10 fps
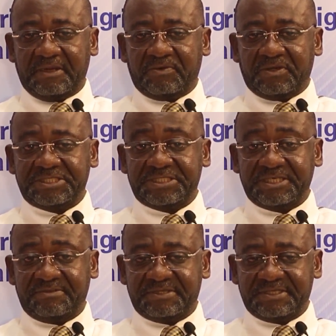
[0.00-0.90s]
was
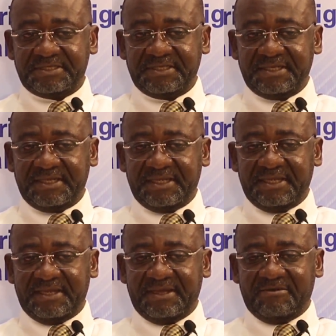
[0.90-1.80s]
shaped
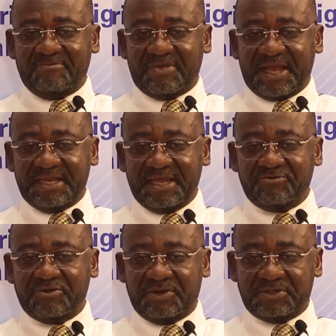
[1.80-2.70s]
by the
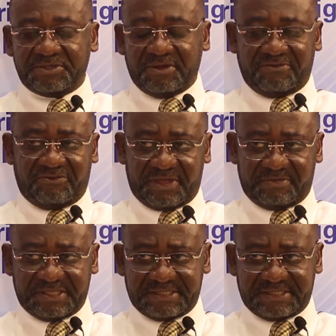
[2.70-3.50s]
evolution of the firm